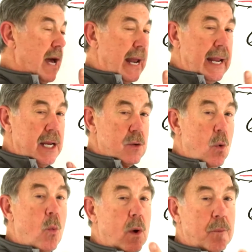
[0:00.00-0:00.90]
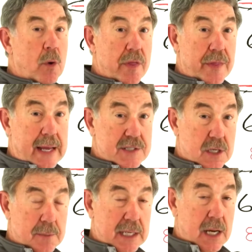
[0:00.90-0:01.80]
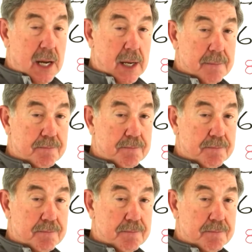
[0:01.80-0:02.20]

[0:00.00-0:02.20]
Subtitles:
got 8. One more than that's going to be 9.